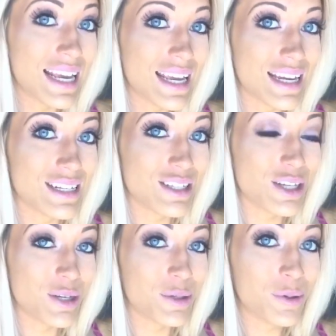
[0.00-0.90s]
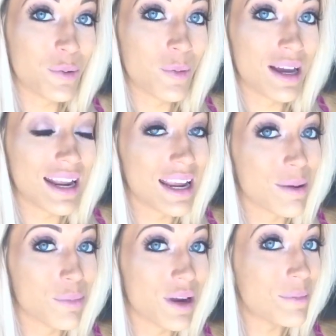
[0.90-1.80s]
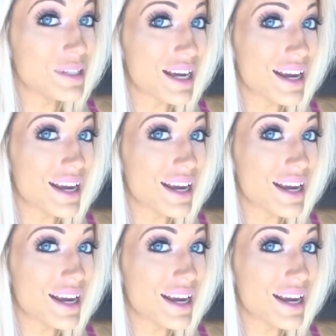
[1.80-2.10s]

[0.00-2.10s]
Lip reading: into what a prep diet